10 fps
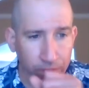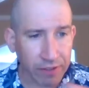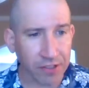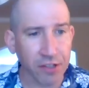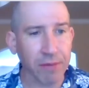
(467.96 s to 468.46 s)

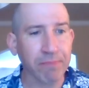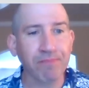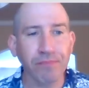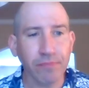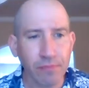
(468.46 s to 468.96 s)
Excuse me.
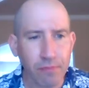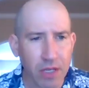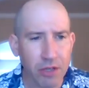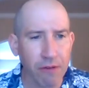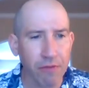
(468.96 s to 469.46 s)

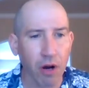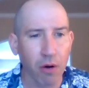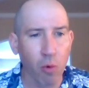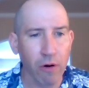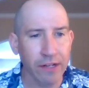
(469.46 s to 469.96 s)
You have the
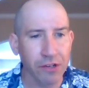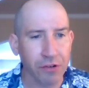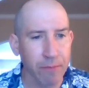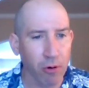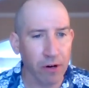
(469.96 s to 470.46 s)
war
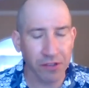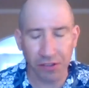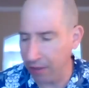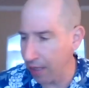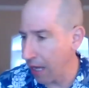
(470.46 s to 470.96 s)
industry
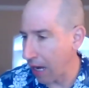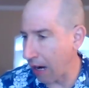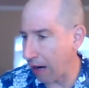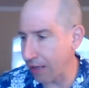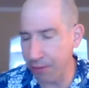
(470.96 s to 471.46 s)
boards
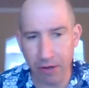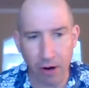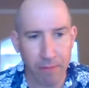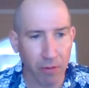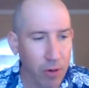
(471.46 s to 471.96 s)
under
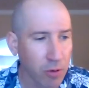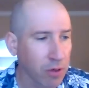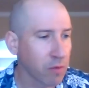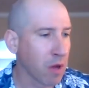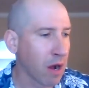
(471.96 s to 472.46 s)
Bernard Baruch,